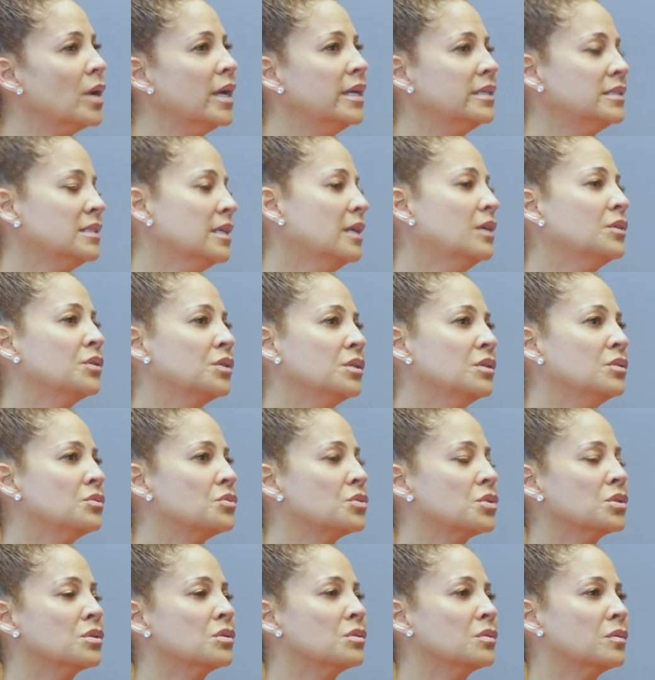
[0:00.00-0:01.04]
why I tell you
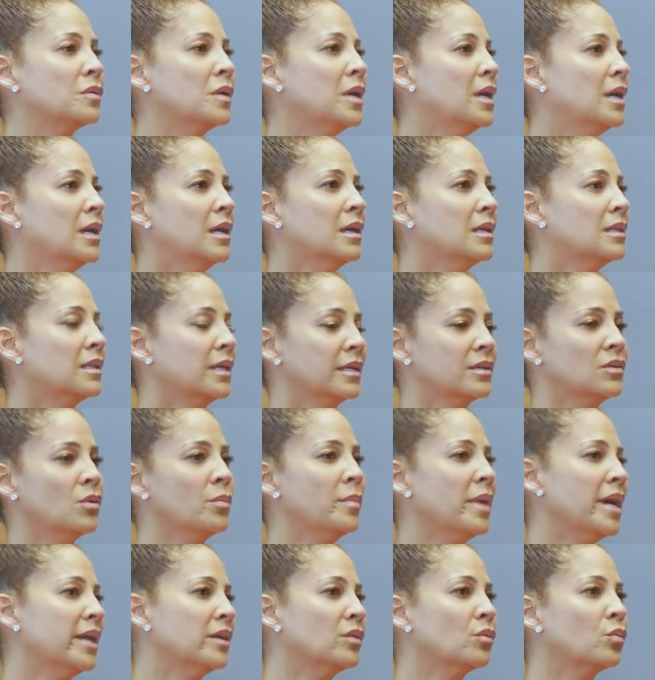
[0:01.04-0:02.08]
too, like no
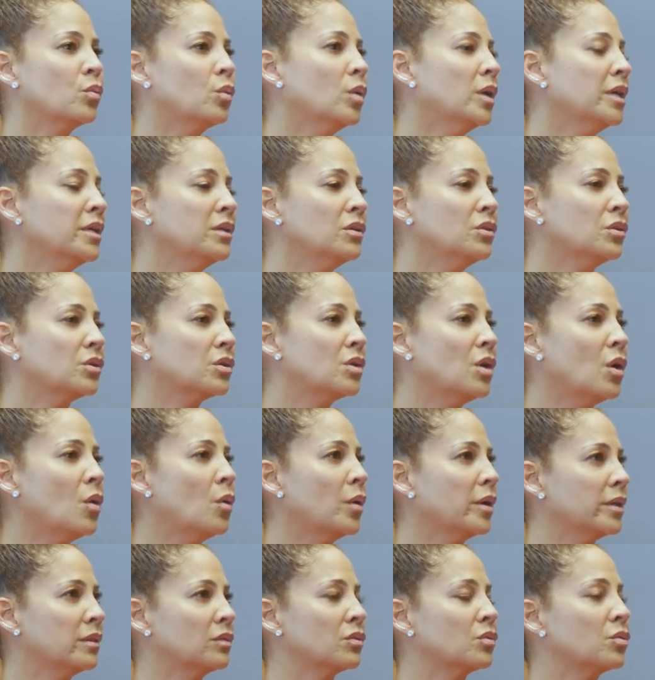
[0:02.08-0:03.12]
matter what you're
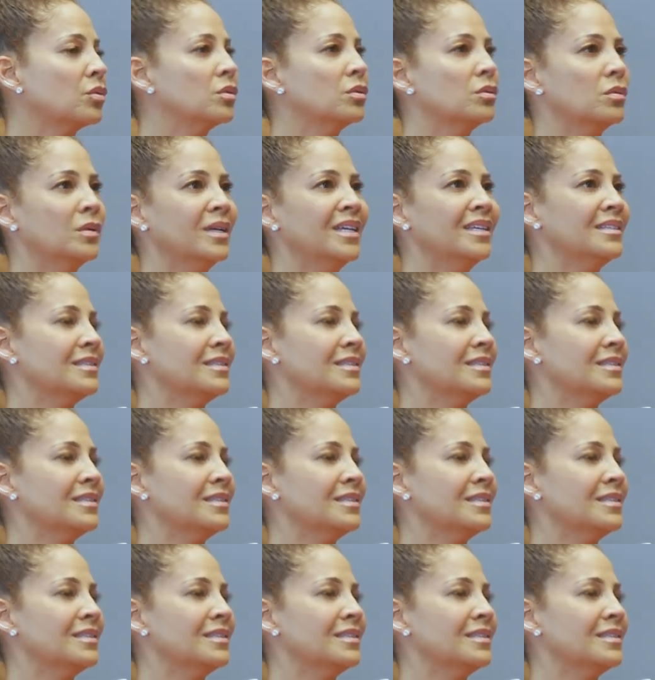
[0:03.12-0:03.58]
going through,